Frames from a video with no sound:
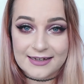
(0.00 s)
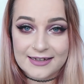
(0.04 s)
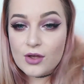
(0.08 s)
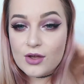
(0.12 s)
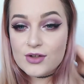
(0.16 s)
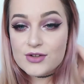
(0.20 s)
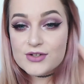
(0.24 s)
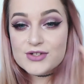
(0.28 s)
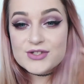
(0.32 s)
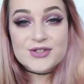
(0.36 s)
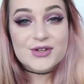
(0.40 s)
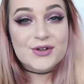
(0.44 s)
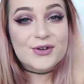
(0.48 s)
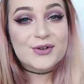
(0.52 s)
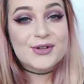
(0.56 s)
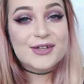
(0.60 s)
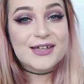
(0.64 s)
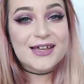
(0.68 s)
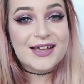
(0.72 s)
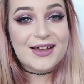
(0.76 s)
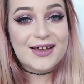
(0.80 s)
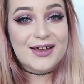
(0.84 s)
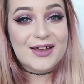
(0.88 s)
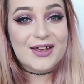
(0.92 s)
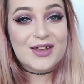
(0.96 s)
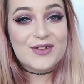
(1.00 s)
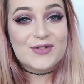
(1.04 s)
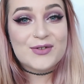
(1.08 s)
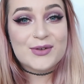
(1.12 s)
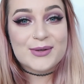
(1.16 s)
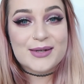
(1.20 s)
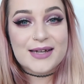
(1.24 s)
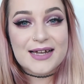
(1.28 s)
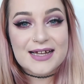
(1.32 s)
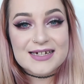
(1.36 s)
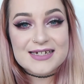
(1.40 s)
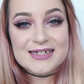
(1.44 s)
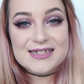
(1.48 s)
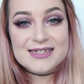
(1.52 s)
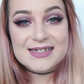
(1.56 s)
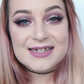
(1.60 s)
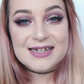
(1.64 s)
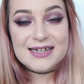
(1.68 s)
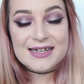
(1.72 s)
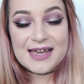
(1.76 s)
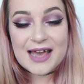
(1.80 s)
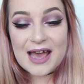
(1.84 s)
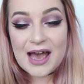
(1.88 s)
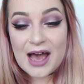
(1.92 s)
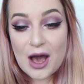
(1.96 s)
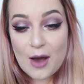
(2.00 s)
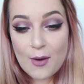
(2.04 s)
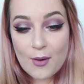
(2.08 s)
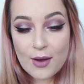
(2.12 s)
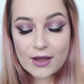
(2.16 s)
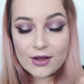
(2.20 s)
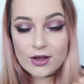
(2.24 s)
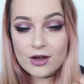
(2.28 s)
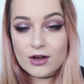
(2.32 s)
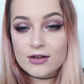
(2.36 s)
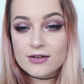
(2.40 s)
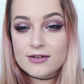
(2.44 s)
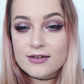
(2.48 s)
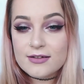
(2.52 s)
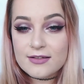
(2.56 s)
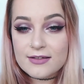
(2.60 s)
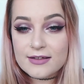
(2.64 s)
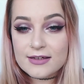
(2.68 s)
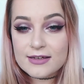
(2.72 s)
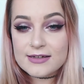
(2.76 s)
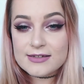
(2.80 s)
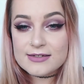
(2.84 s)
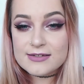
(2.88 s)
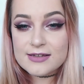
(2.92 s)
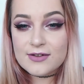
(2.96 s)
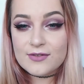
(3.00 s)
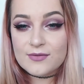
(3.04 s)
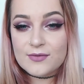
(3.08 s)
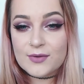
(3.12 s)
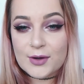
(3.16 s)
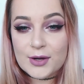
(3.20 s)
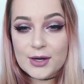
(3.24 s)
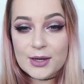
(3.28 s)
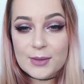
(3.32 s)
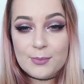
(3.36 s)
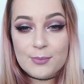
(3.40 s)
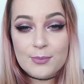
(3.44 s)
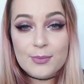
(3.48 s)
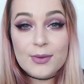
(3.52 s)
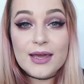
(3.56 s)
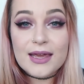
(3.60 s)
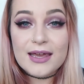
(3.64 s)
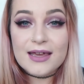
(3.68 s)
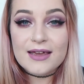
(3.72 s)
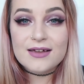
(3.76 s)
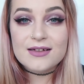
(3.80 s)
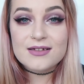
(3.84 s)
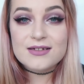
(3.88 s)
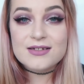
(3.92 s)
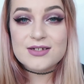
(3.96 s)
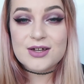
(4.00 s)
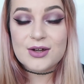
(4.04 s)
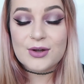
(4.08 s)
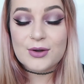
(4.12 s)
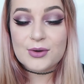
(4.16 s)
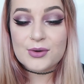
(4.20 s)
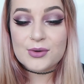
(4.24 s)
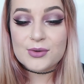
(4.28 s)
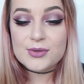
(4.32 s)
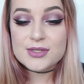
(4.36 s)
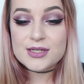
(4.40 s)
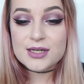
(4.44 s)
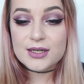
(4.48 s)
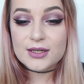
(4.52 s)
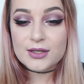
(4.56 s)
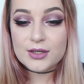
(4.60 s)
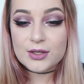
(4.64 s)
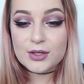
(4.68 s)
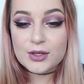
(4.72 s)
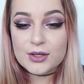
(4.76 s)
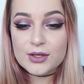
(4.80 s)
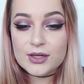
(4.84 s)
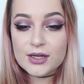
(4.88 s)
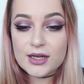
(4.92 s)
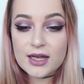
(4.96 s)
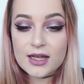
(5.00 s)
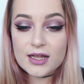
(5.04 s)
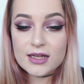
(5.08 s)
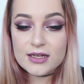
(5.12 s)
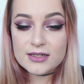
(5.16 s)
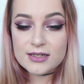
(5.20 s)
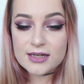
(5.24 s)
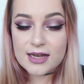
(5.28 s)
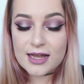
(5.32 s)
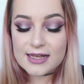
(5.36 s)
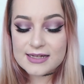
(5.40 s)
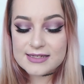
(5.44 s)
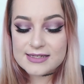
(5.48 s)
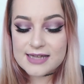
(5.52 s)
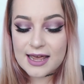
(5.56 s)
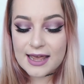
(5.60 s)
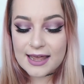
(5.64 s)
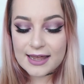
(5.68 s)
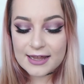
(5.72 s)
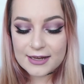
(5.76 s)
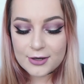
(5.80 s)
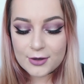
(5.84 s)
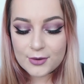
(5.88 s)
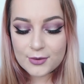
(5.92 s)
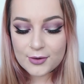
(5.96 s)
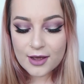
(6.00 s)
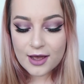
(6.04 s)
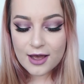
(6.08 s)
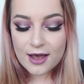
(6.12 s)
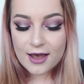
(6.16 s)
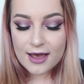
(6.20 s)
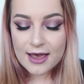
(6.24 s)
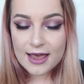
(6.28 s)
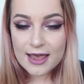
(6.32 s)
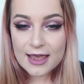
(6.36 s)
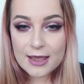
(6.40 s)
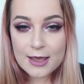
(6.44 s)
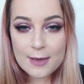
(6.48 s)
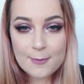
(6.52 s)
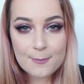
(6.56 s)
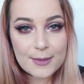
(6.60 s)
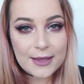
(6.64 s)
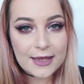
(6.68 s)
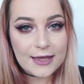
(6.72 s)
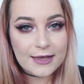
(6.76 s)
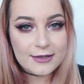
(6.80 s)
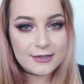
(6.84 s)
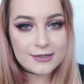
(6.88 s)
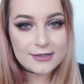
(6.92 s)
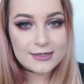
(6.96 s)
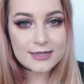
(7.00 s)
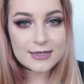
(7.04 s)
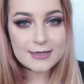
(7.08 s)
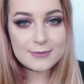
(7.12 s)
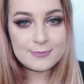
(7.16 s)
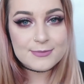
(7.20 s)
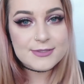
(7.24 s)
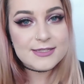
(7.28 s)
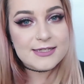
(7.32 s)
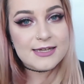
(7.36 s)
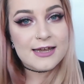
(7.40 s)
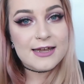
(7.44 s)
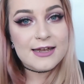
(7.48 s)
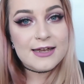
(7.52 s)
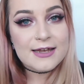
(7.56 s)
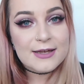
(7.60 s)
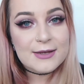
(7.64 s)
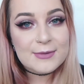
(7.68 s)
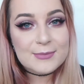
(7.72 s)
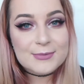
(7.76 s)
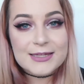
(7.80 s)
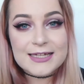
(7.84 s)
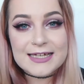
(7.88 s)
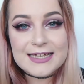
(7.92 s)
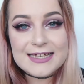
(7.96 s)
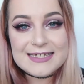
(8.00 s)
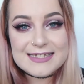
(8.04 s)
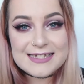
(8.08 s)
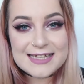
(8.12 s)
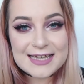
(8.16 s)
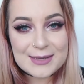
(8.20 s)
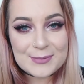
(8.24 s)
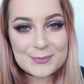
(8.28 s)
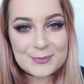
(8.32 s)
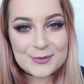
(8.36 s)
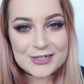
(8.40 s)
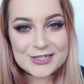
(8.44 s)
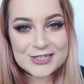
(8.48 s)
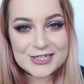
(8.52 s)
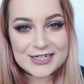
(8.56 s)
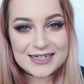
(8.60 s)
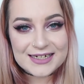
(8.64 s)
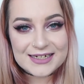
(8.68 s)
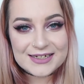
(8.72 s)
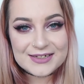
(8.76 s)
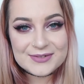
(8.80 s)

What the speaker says: So yeah, if you would like to see how I got this very pink toned look, nice halo eye, pink lips, please keep watching.